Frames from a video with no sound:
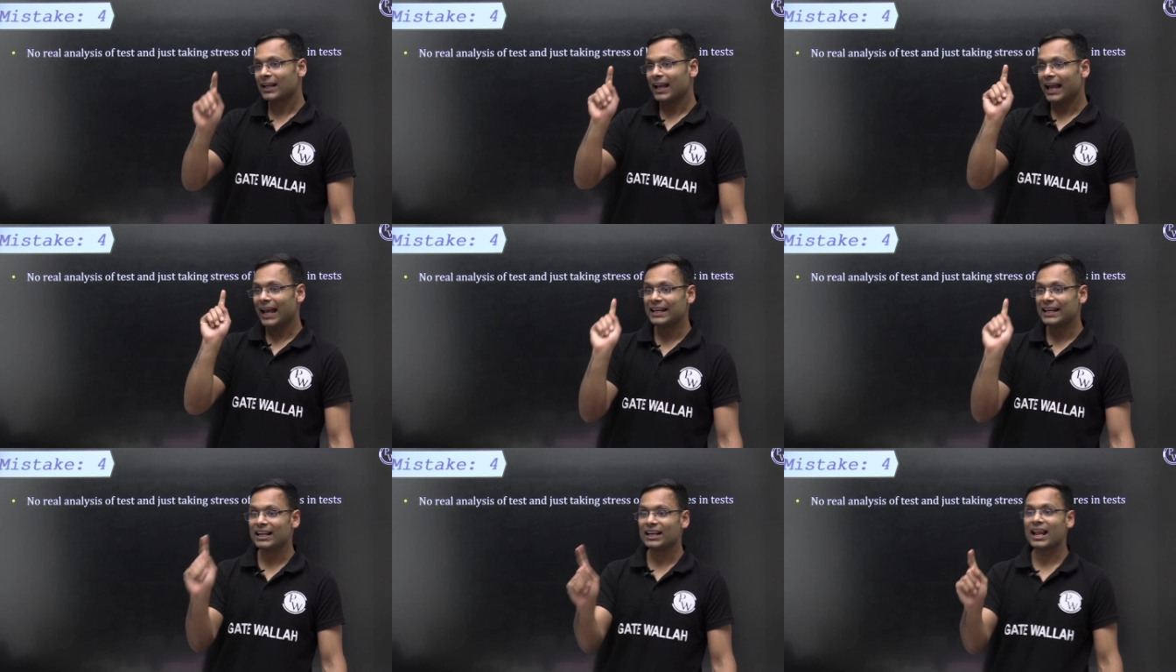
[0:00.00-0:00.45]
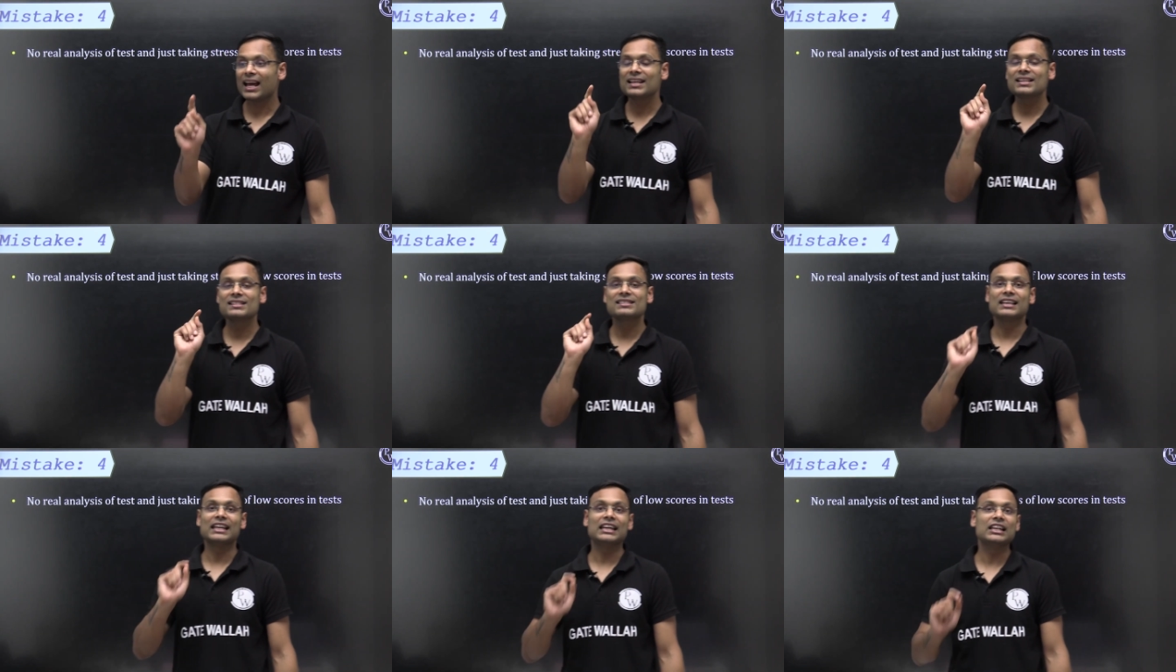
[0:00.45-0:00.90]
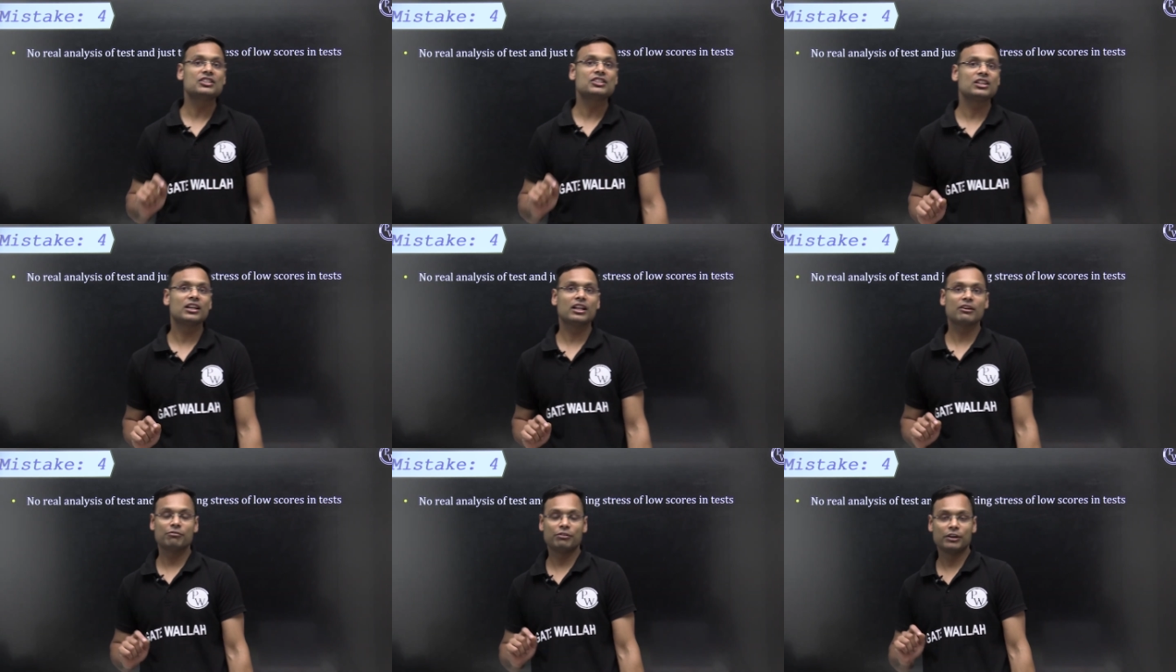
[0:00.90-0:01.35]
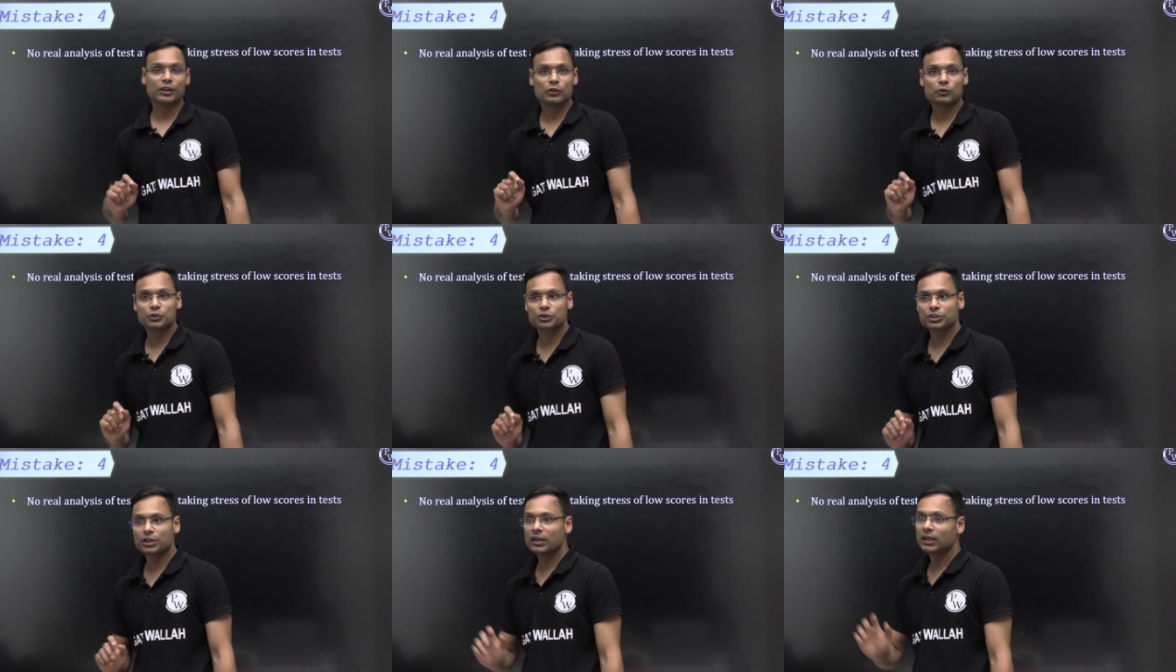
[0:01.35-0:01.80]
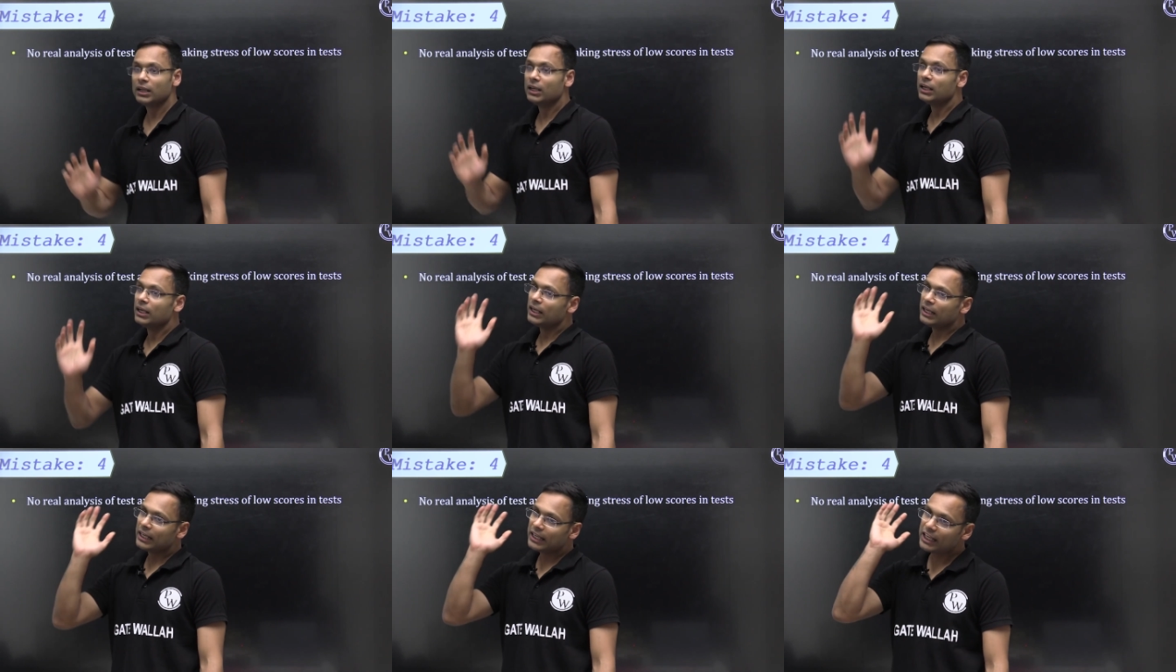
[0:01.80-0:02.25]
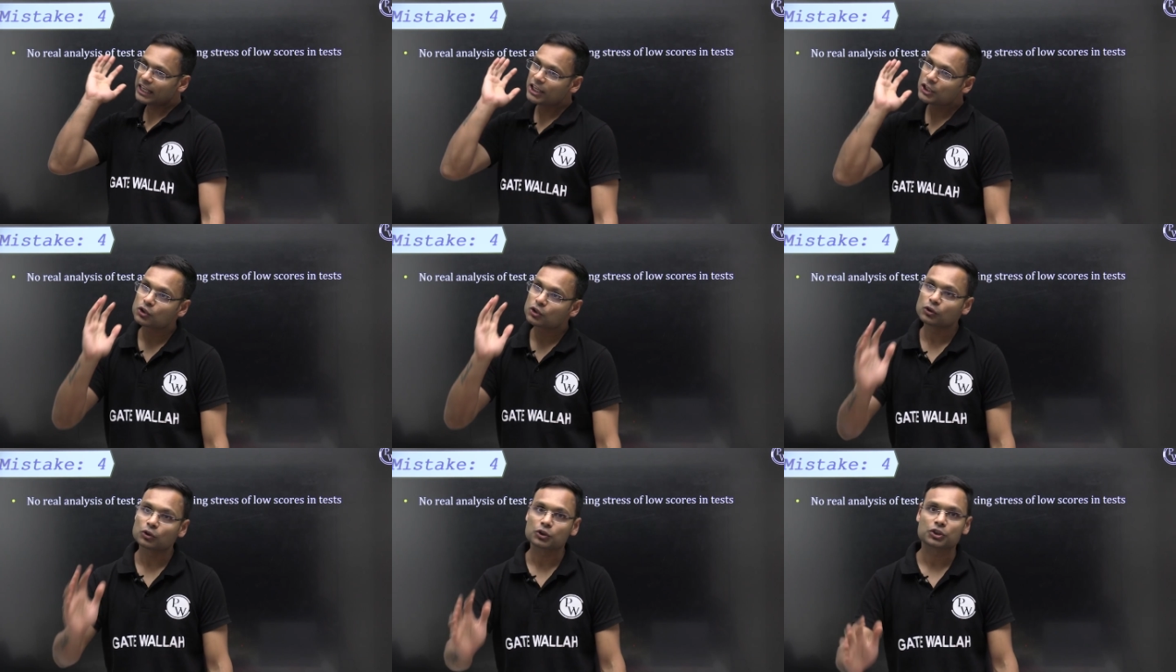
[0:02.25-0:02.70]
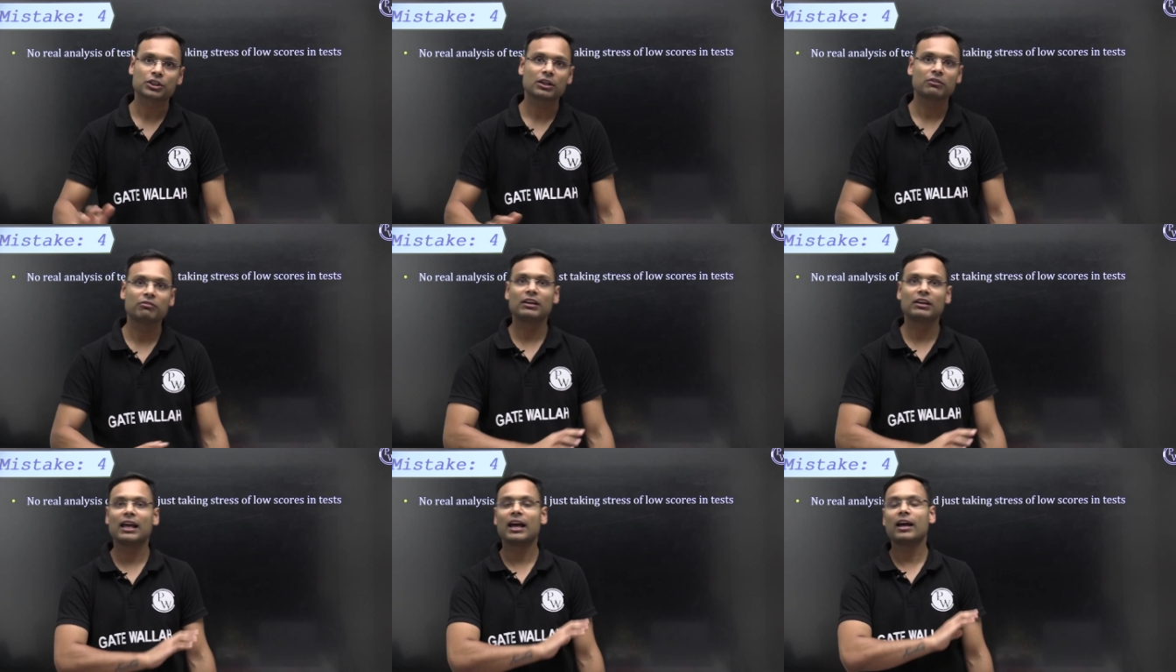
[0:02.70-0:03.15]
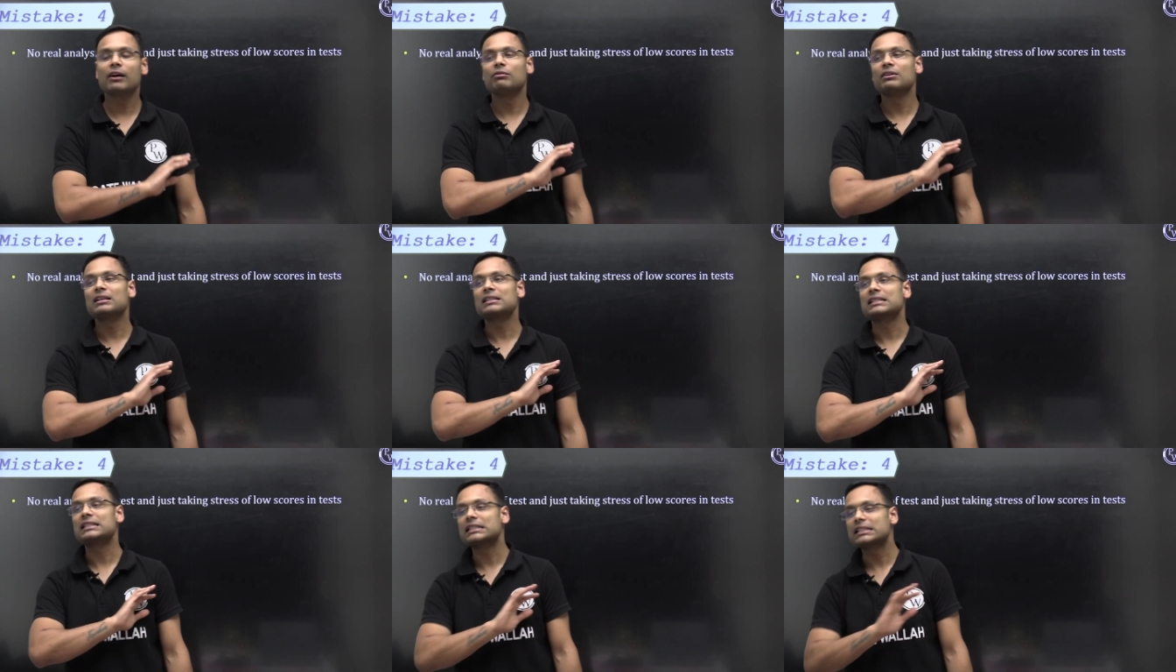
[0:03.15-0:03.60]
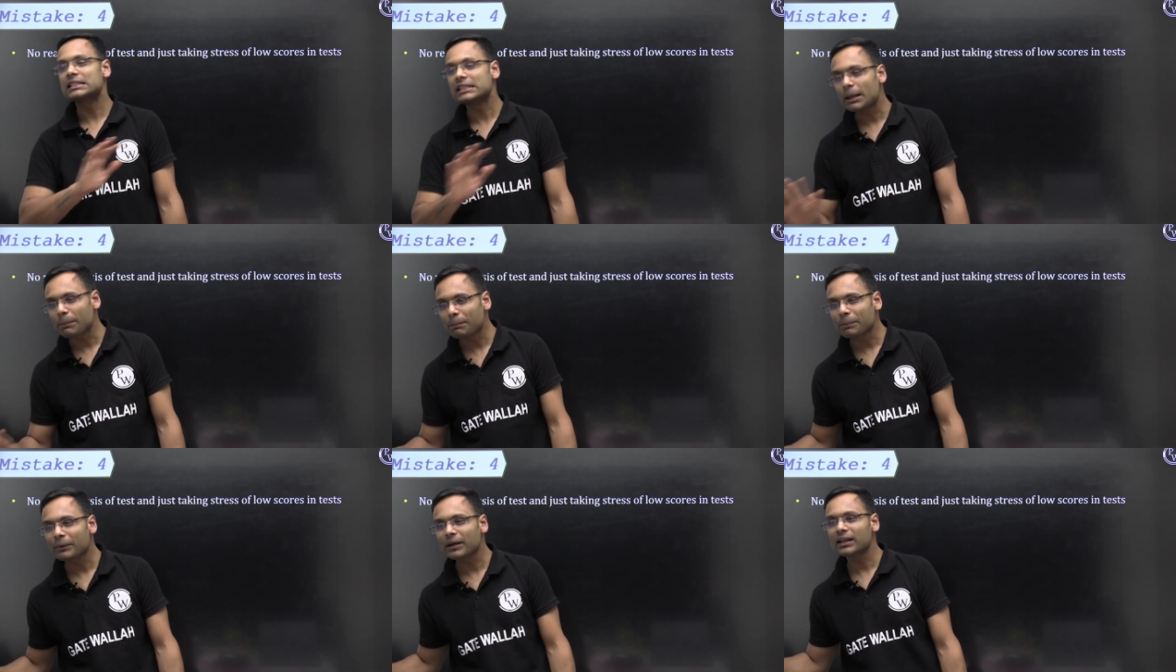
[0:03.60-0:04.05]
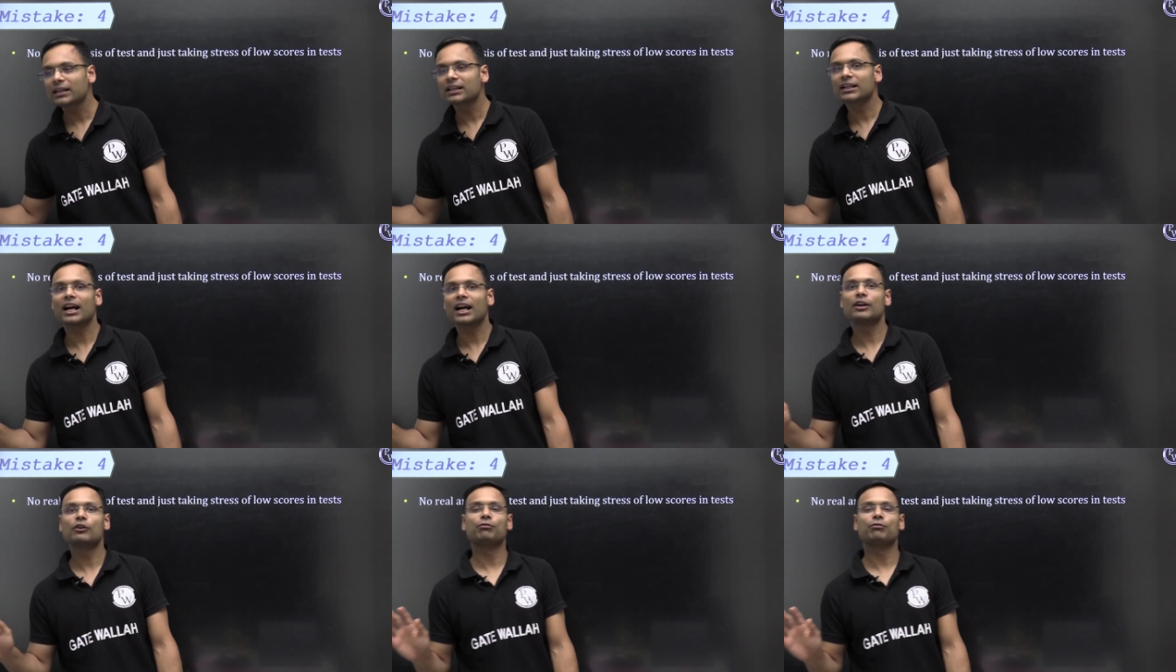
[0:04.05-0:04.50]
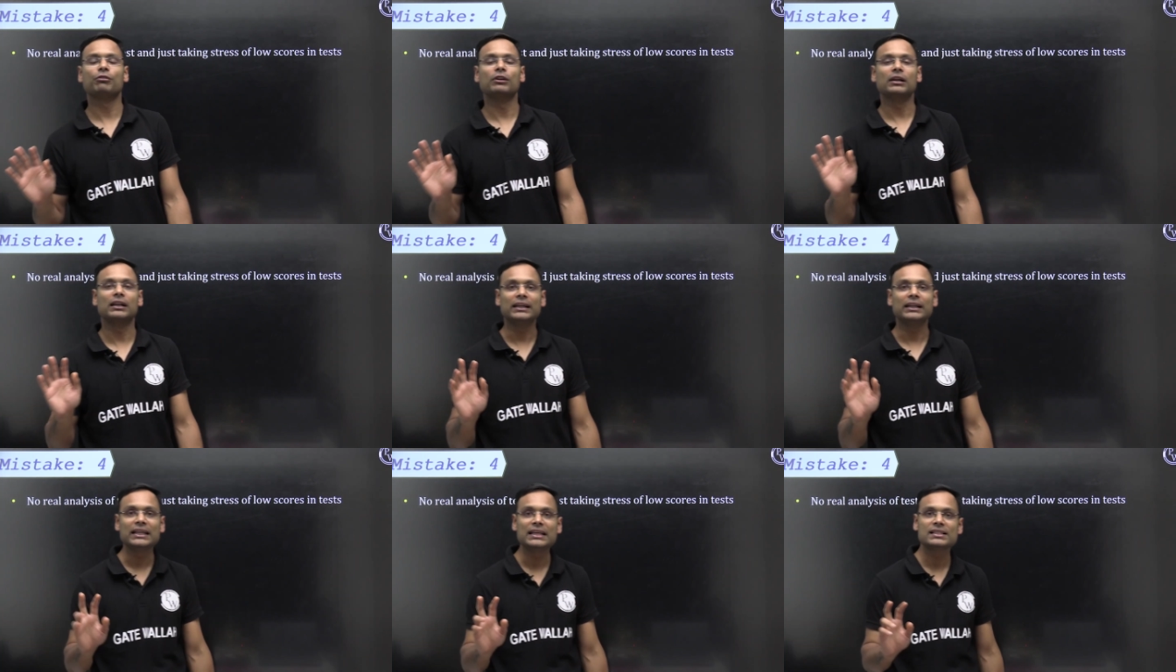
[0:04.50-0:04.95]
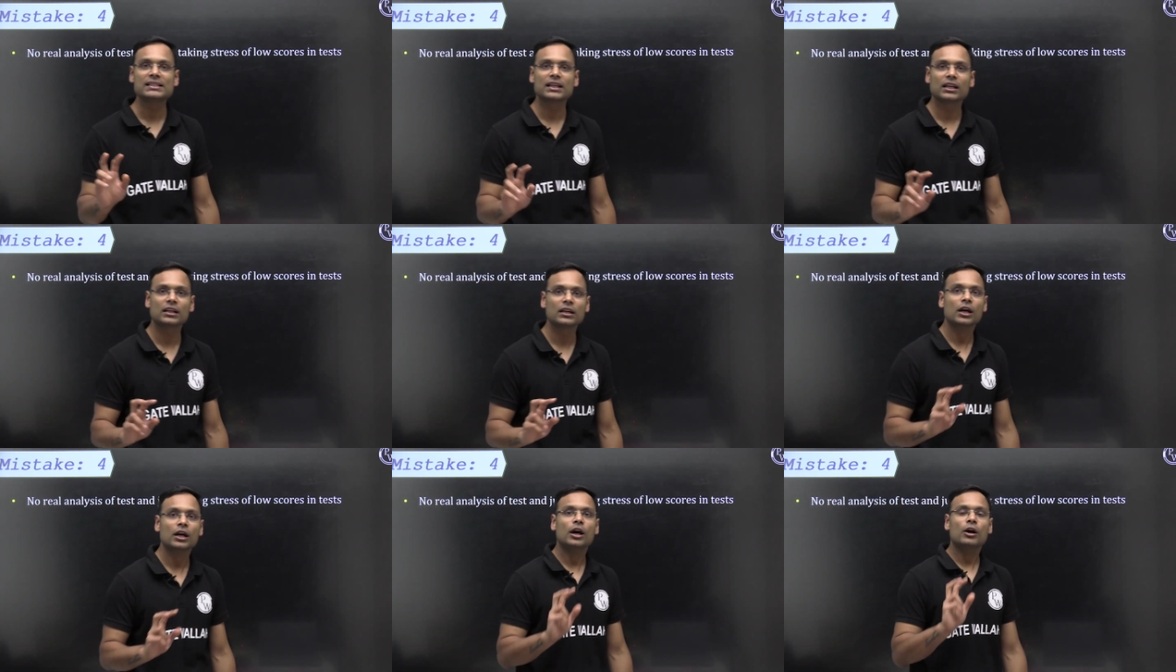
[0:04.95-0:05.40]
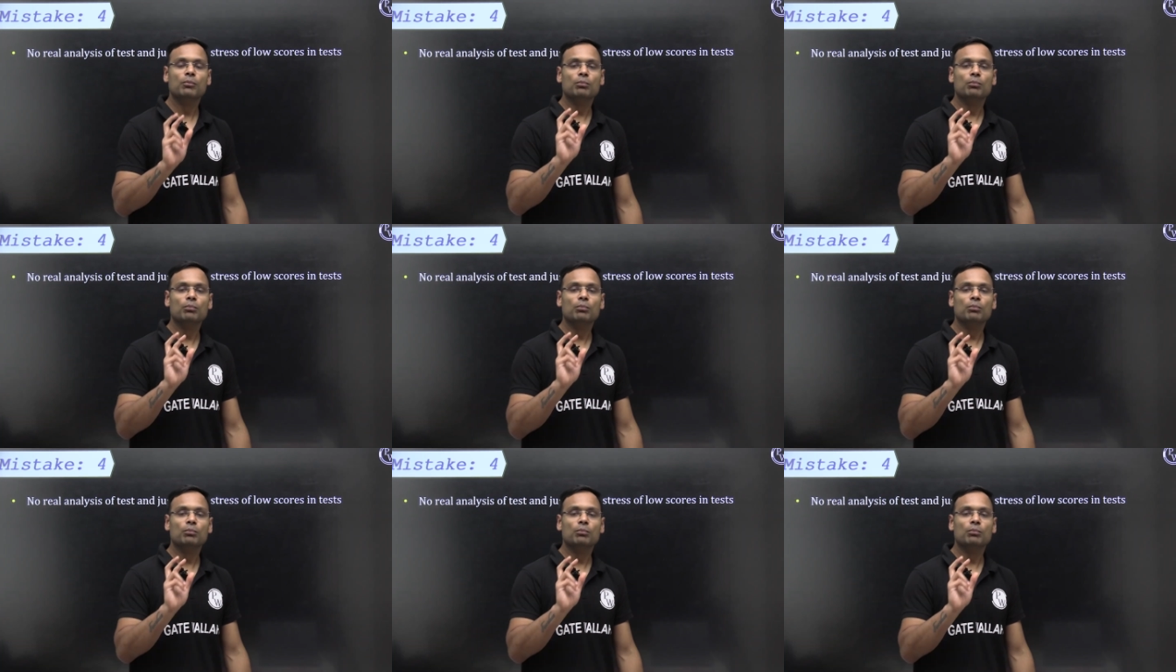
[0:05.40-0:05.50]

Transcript: Analyze each and every question, each question will have a separate kind of a reason.